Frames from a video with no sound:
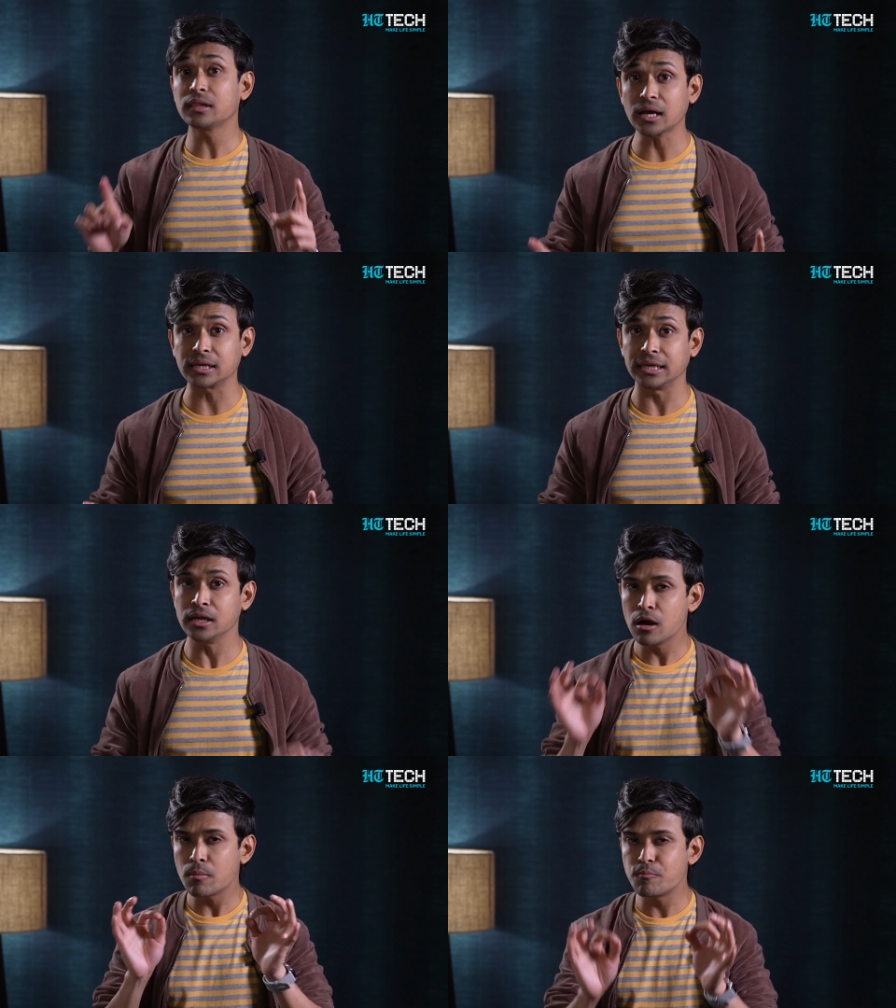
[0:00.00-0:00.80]

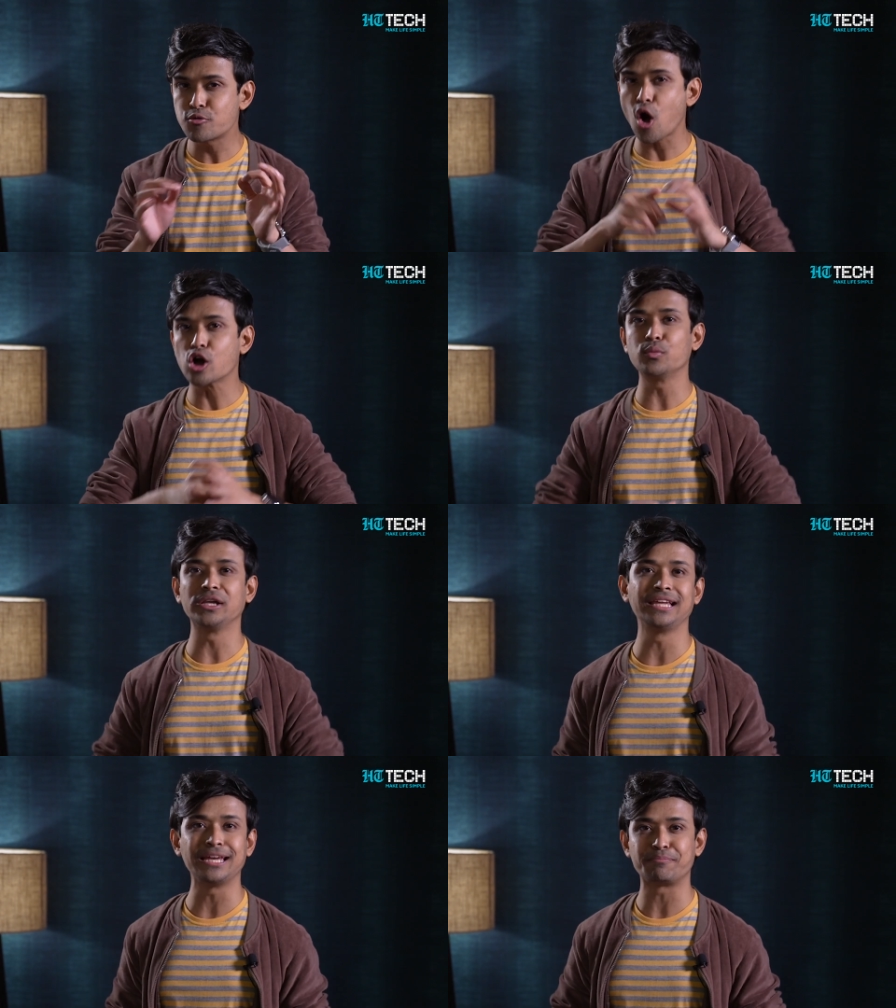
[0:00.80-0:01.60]
Luckily, Brok
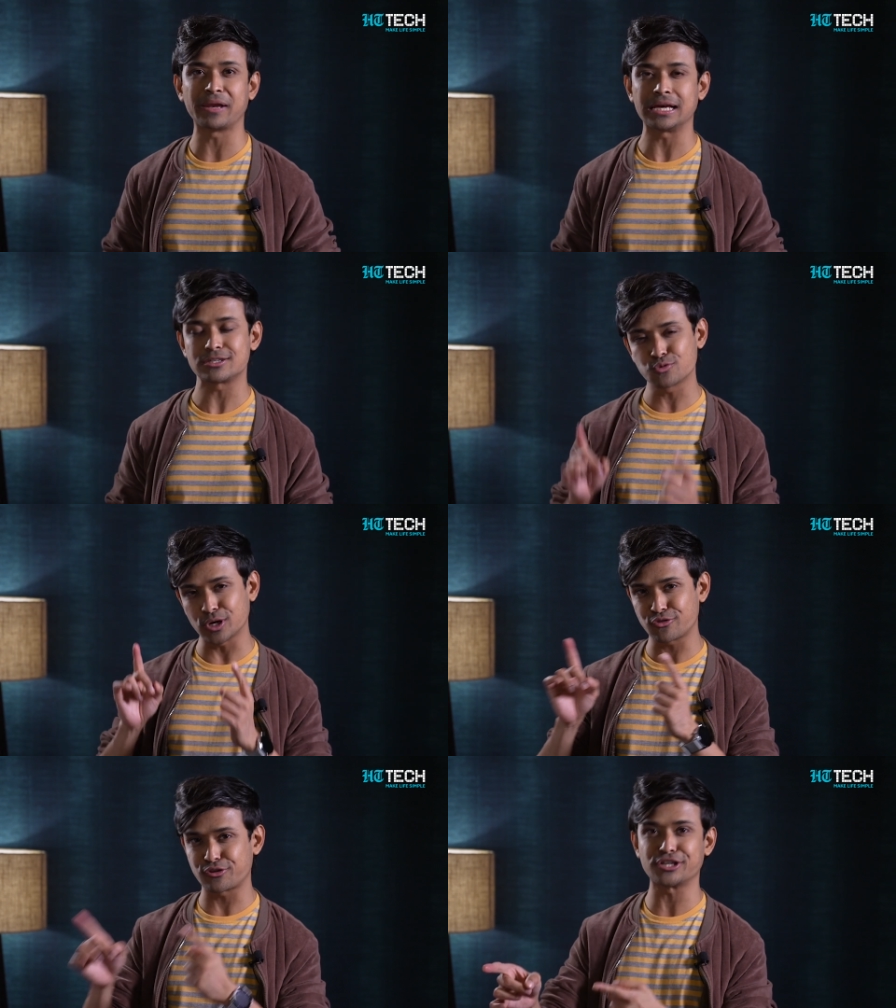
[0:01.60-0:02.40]
will lead players to
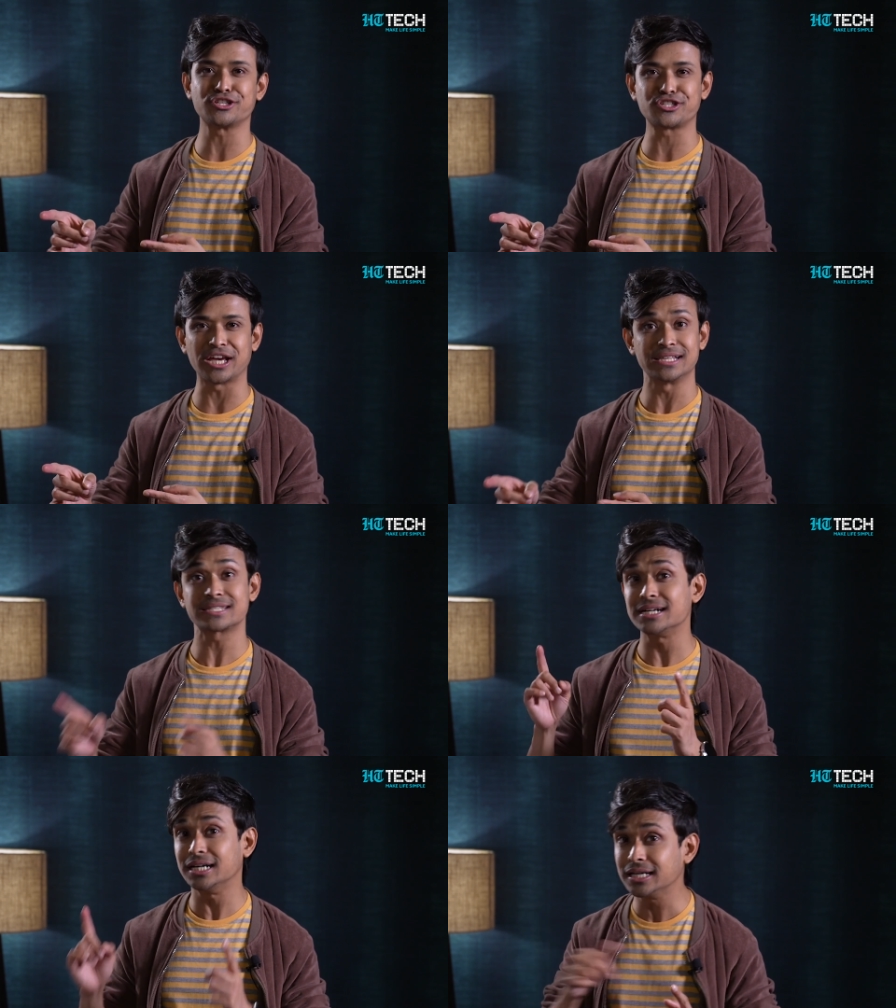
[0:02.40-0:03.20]
a treasure
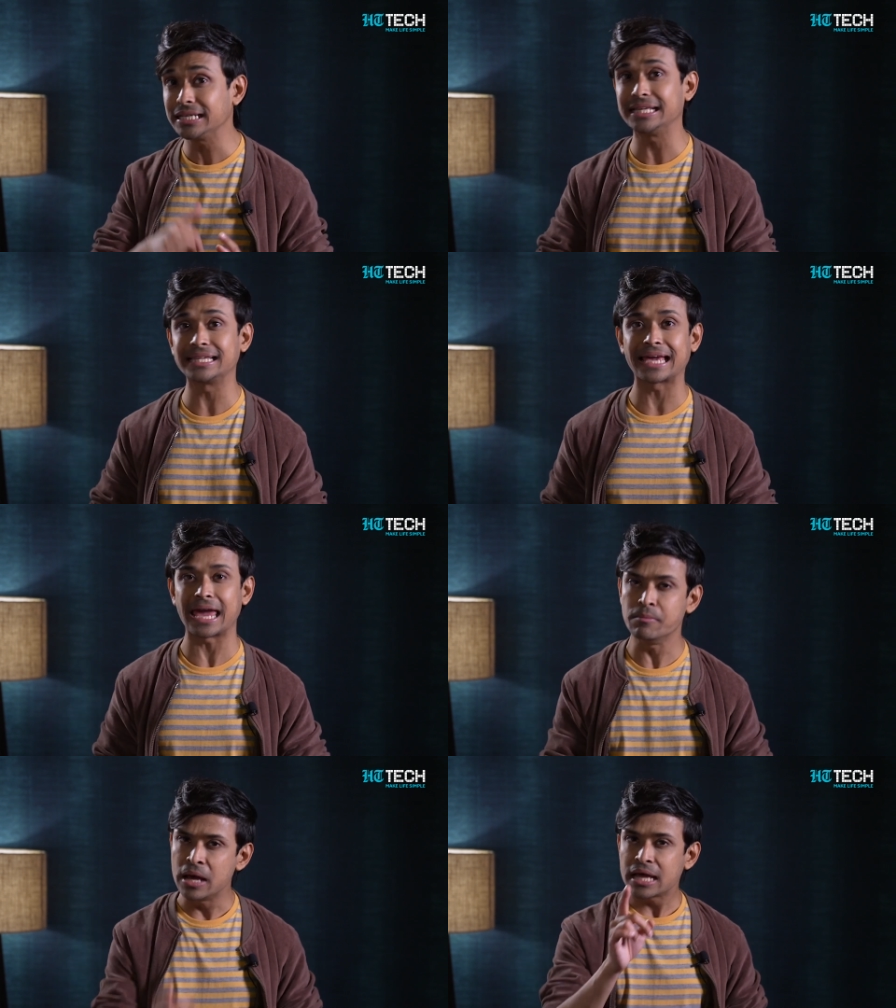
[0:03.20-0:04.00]
chest early in the
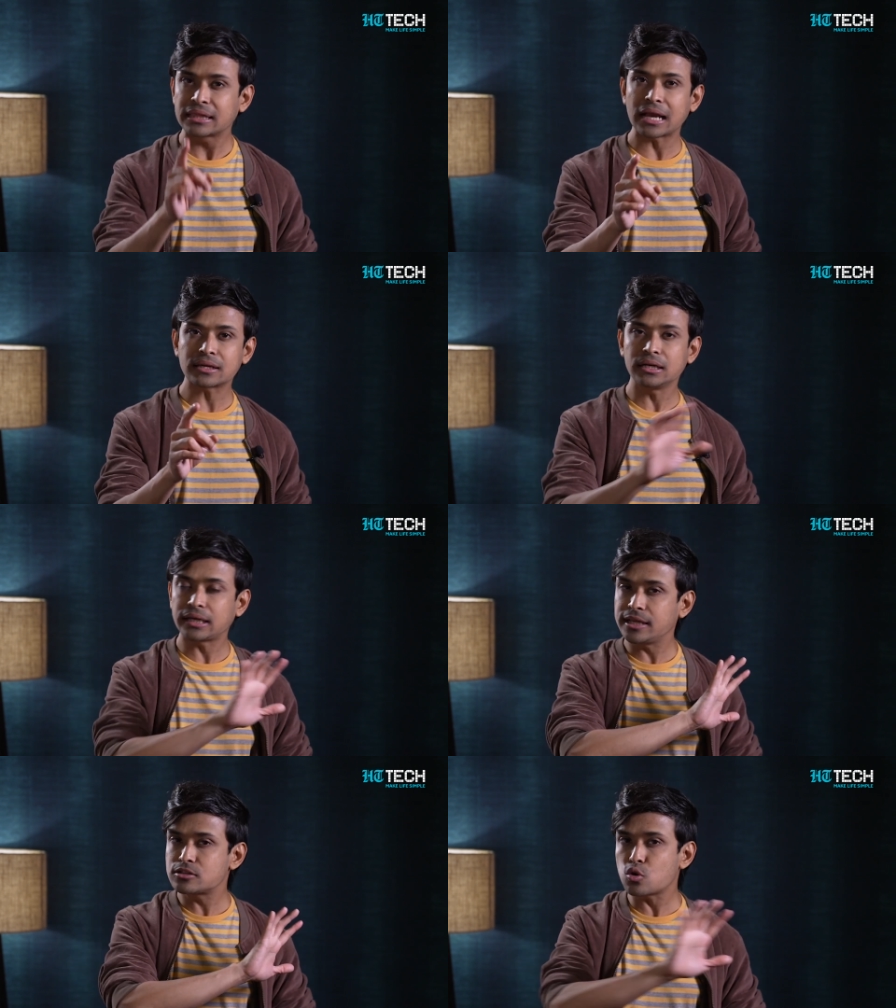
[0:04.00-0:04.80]
game that
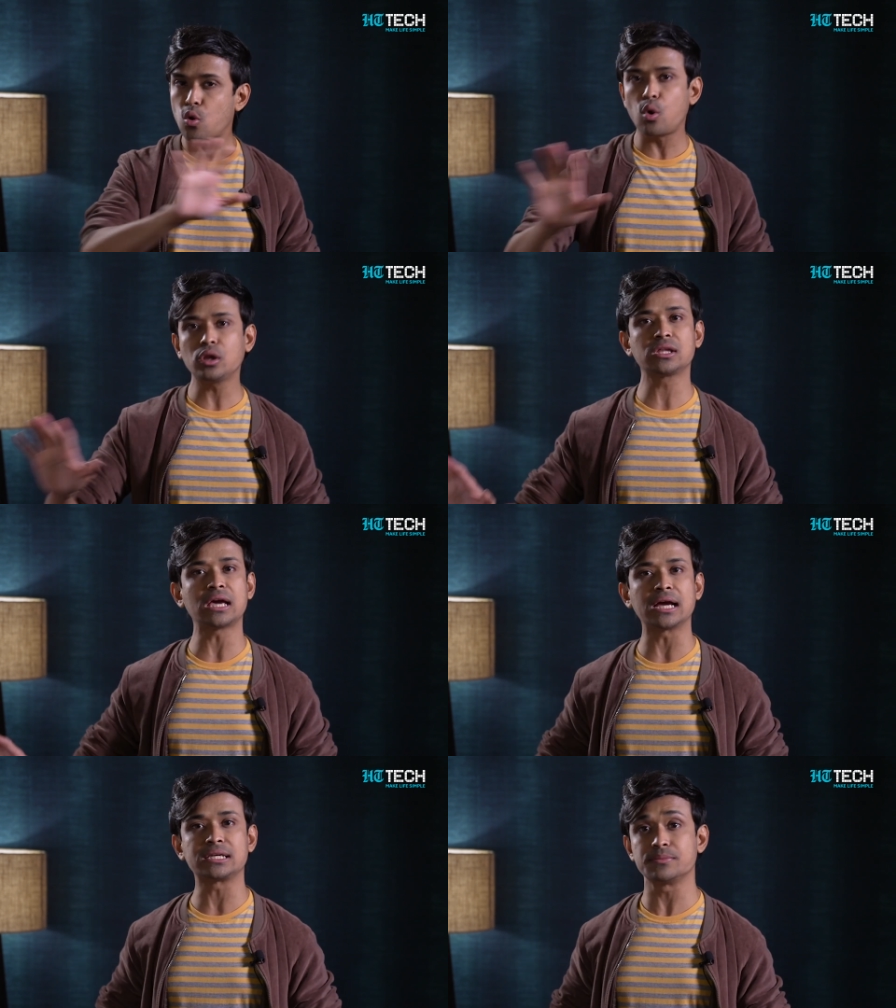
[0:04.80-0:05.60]
contains all
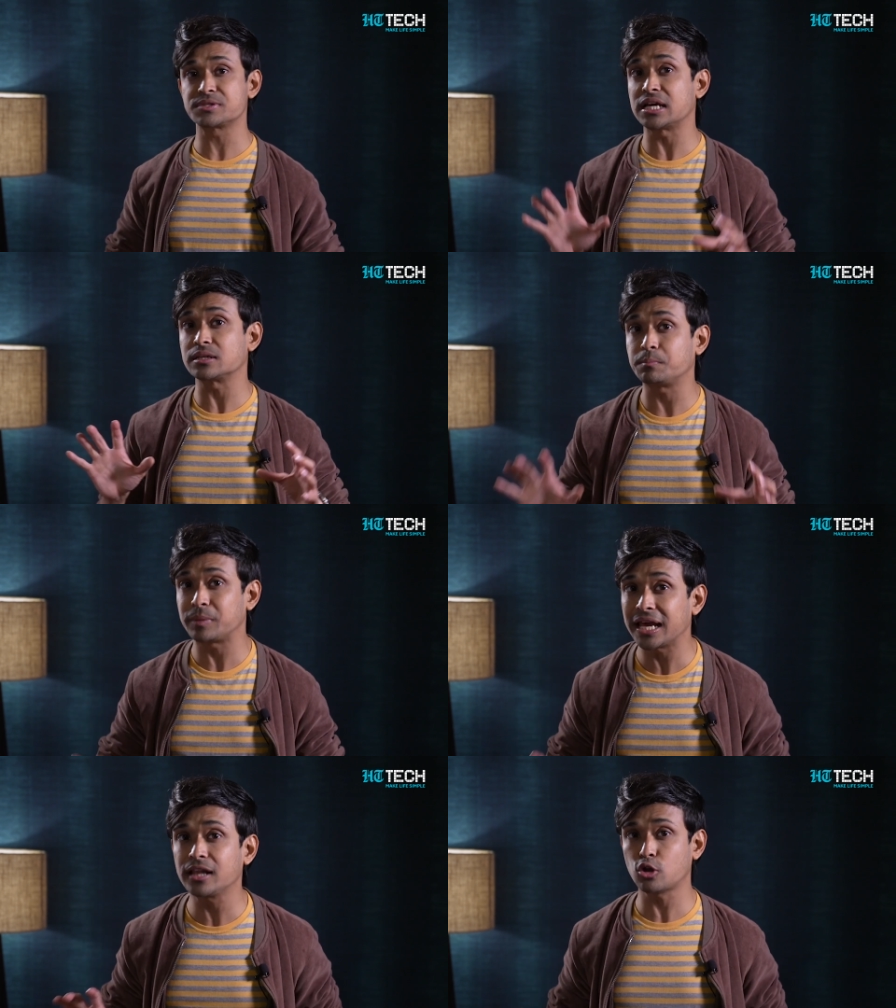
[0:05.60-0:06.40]
the items that a
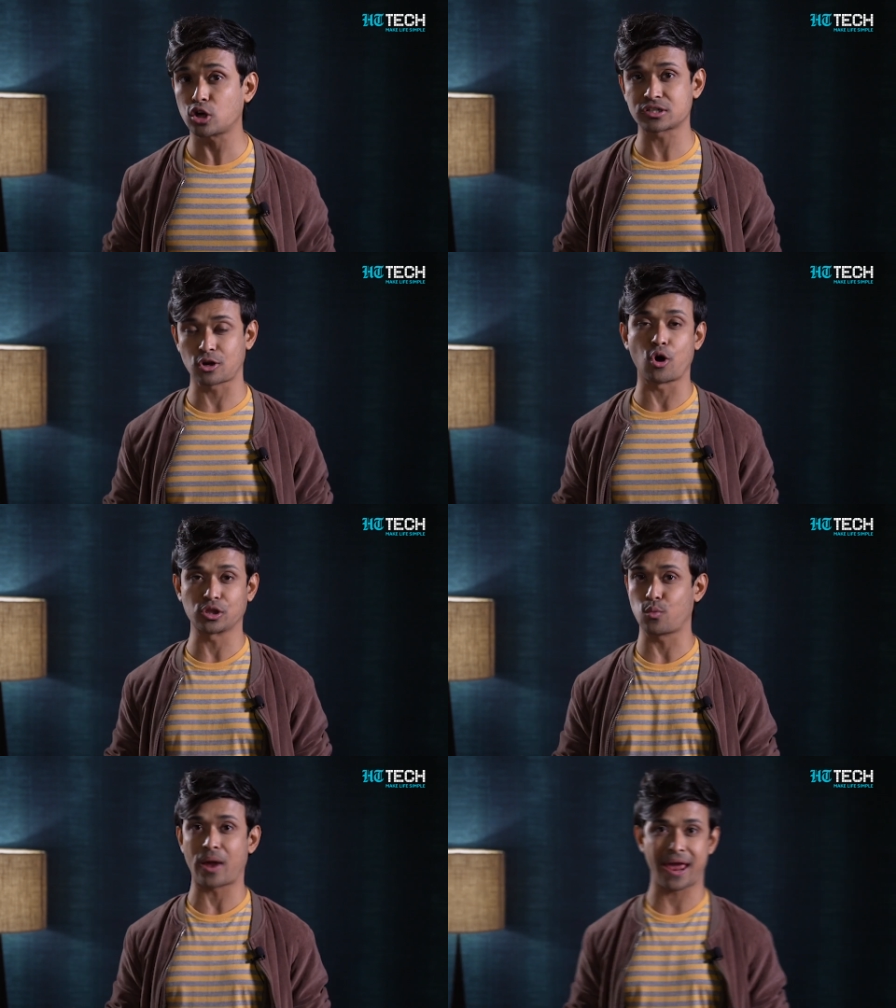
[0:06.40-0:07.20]
player lost along the